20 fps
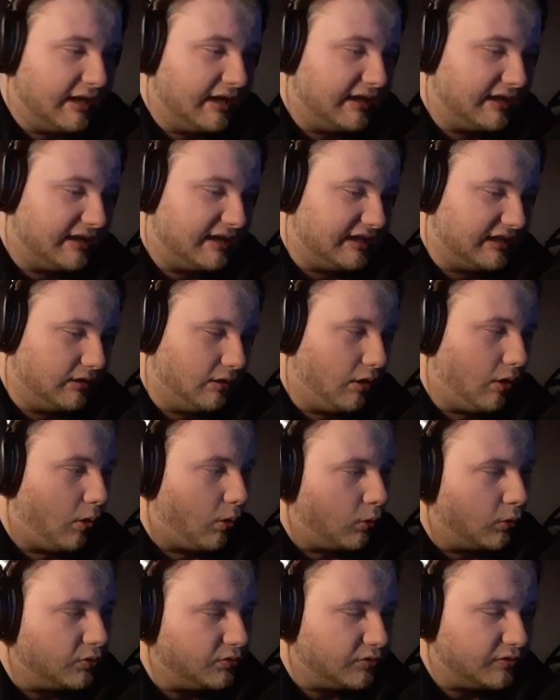He
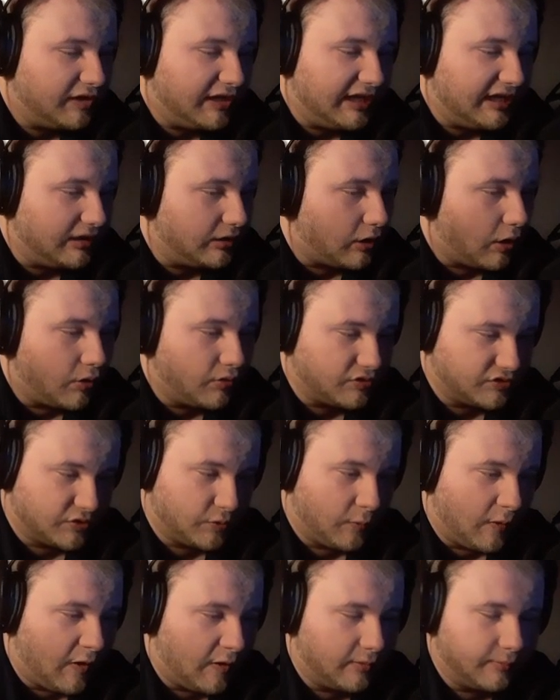only goes
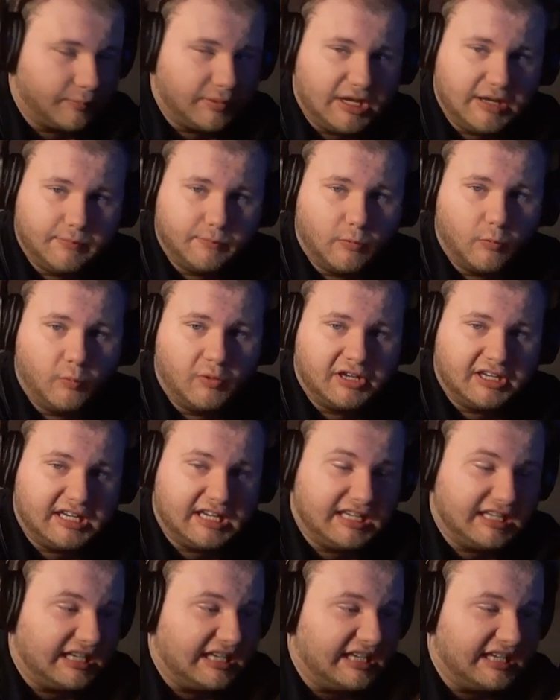around people when he
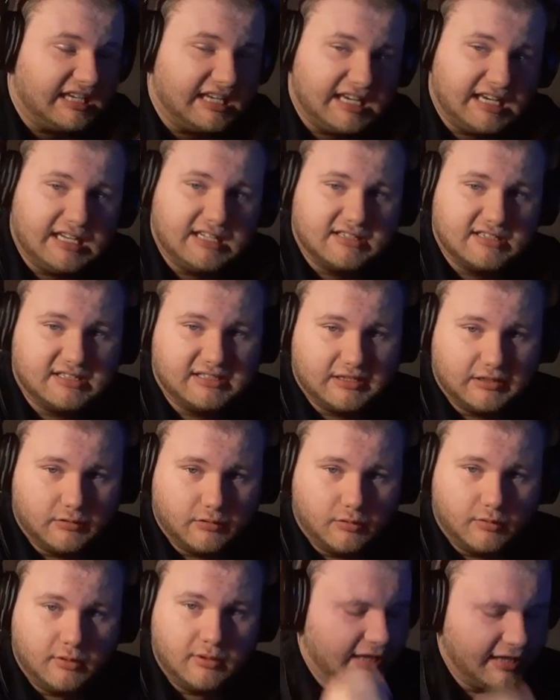needs to.
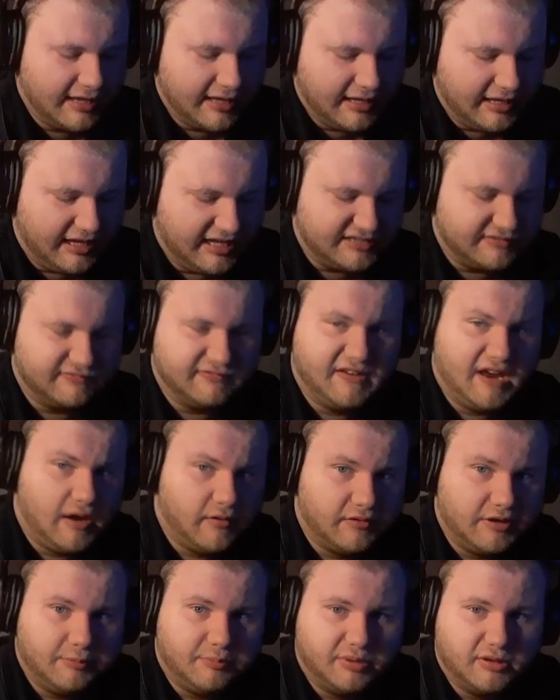It's
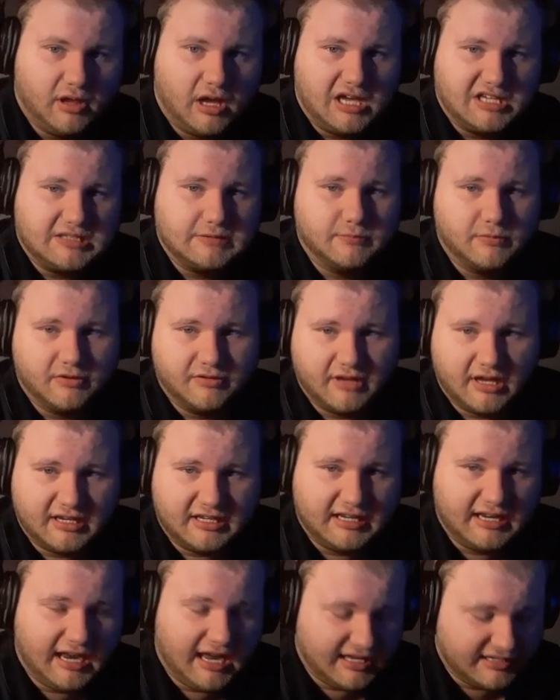very plausible that
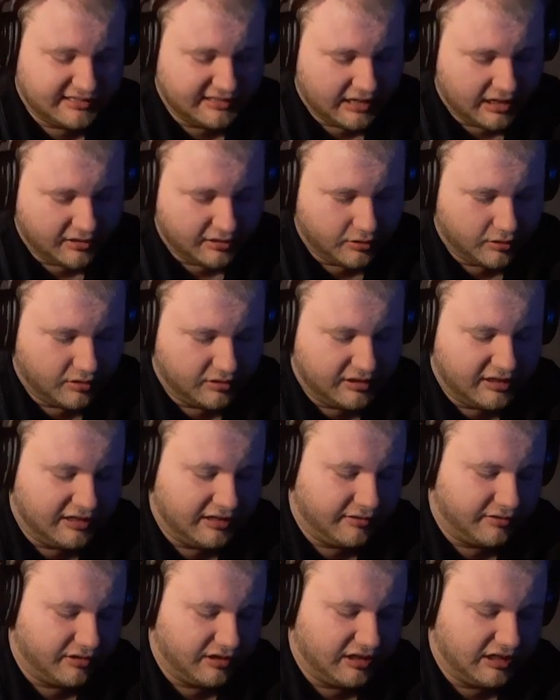he has not heard
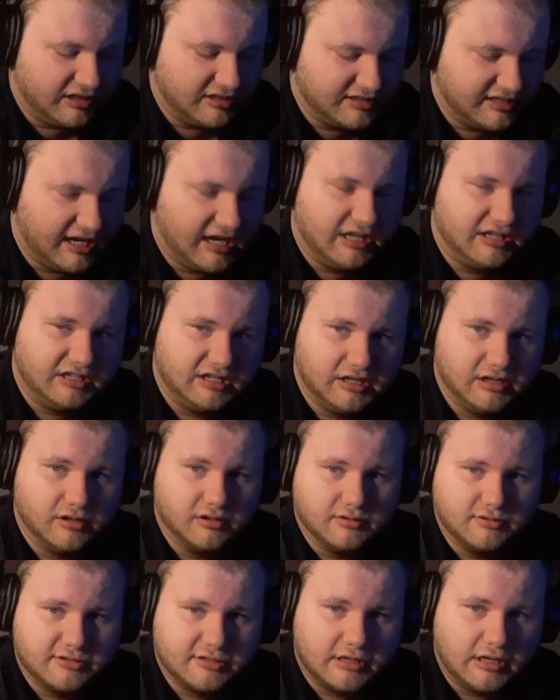anything in 10
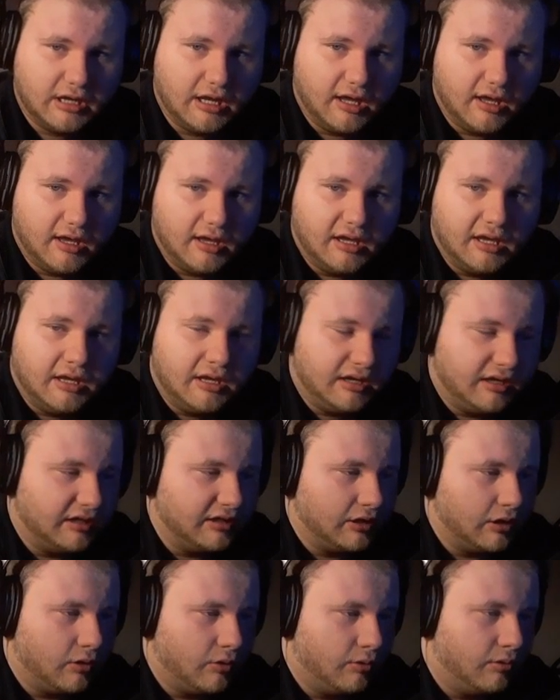years. You
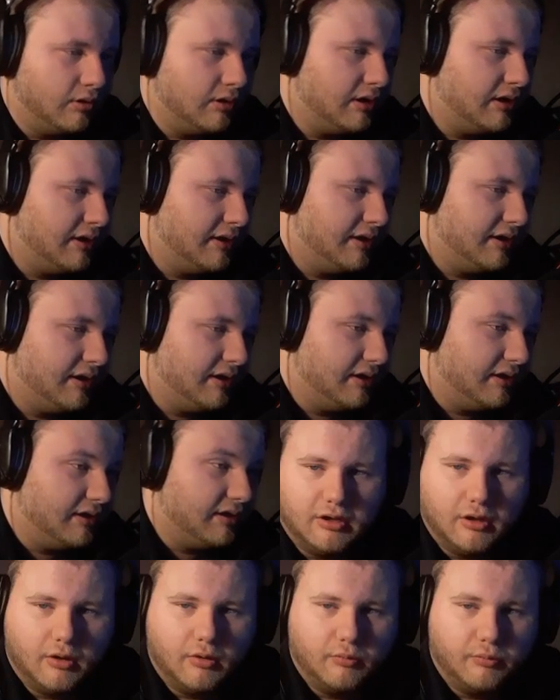know,
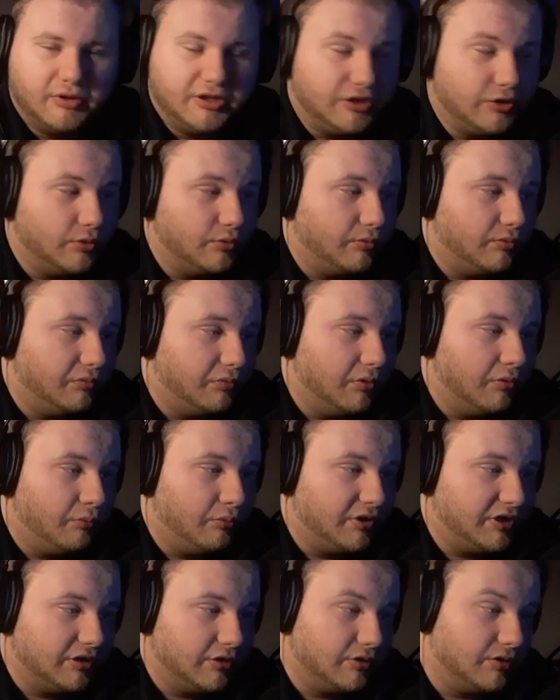
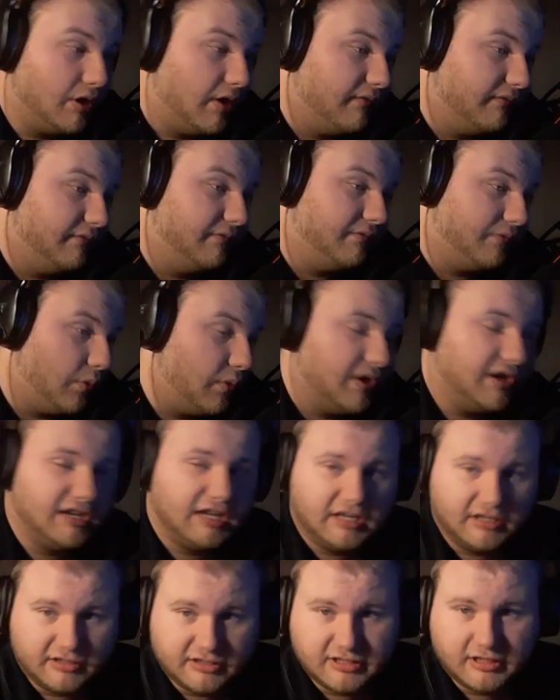when you're
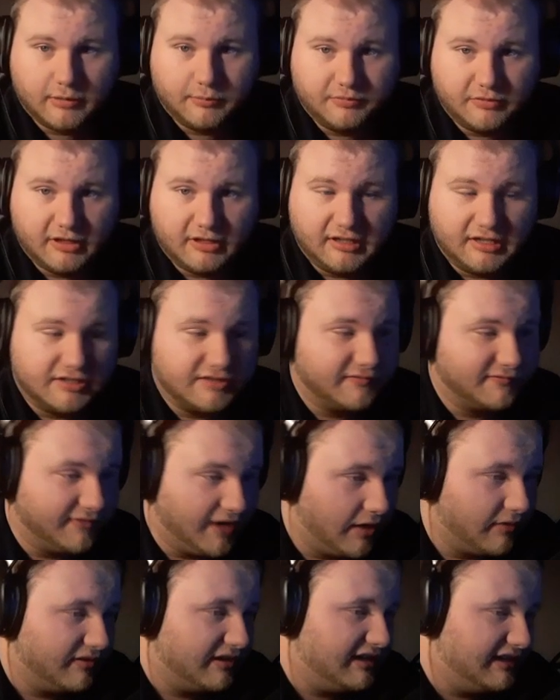avoiding something, it's
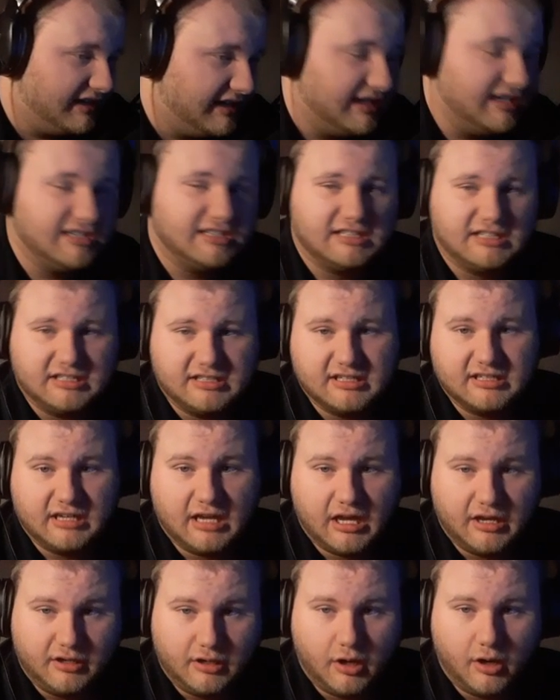very easy to
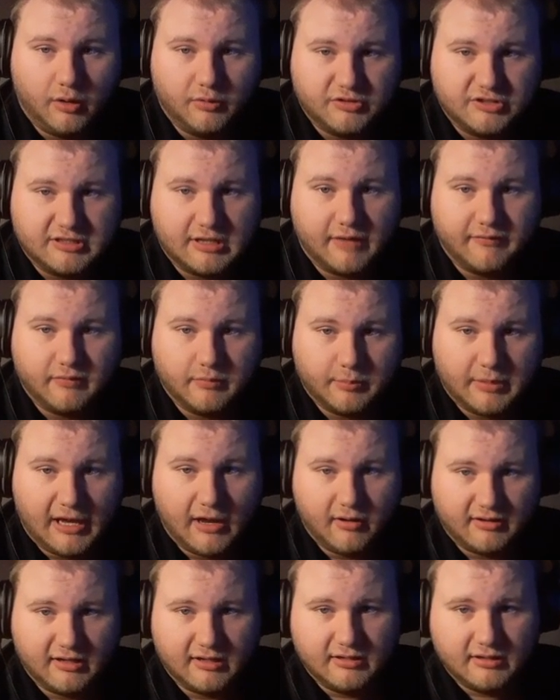not know stuff
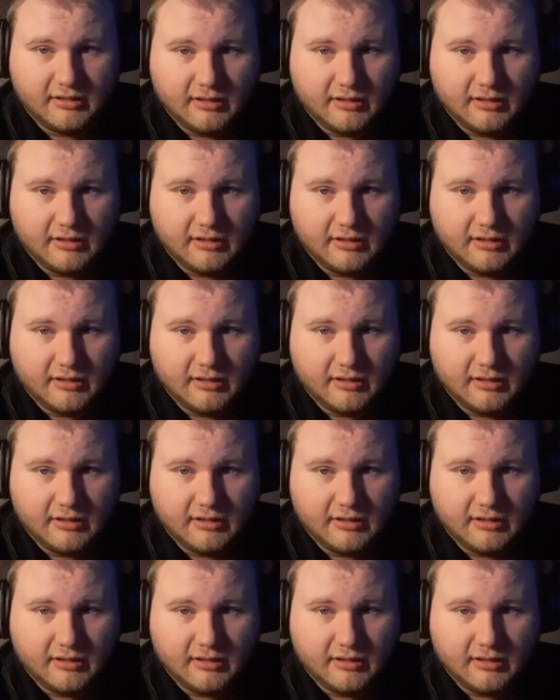about it